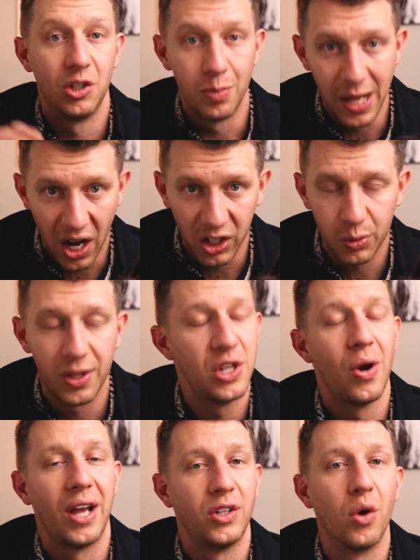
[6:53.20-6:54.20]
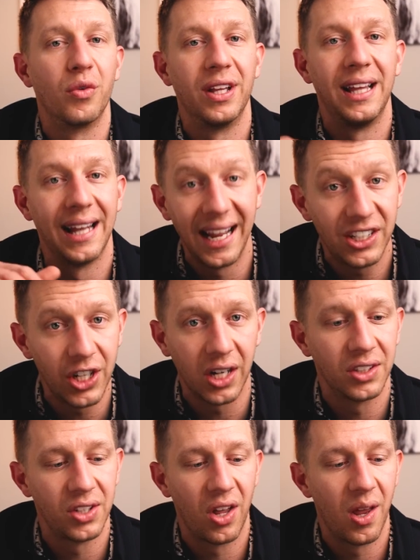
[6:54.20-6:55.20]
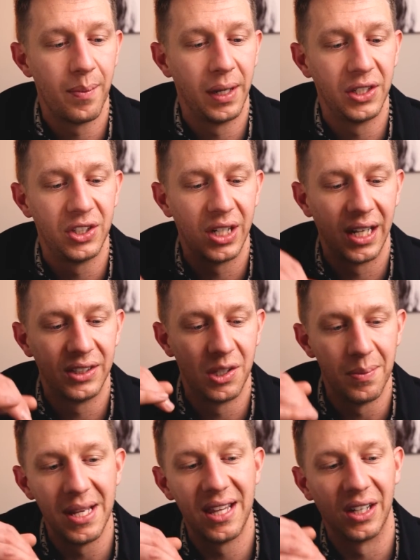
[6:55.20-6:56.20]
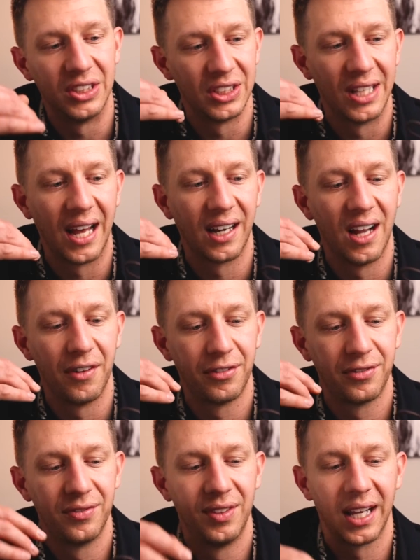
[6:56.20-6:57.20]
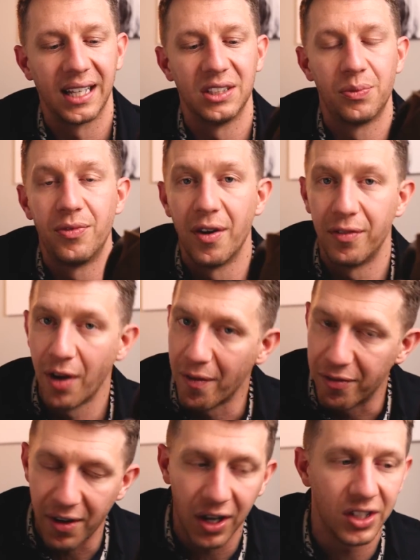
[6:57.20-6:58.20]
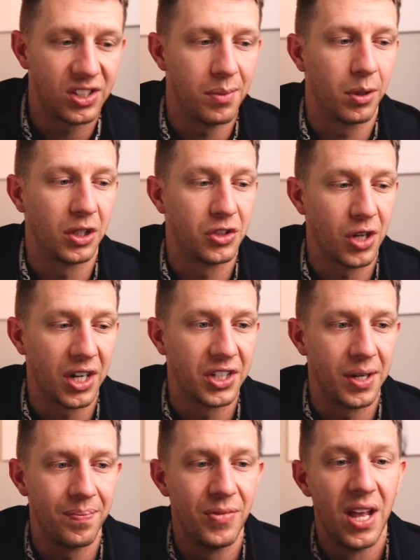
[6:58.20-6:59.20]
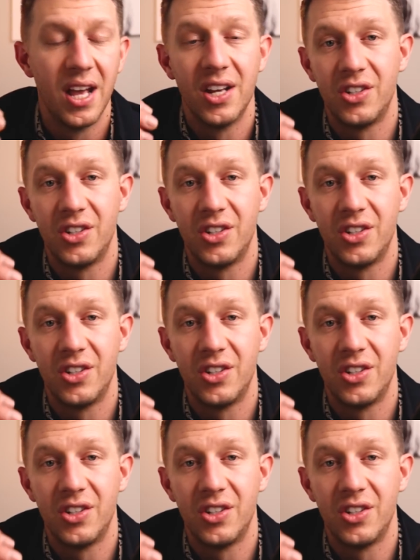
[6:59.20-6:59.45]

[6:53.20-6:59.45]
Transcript: to be honest with you, I don't really like Chukkas all that much. To me, they're just not enough. Like, it's a, a very simple construction.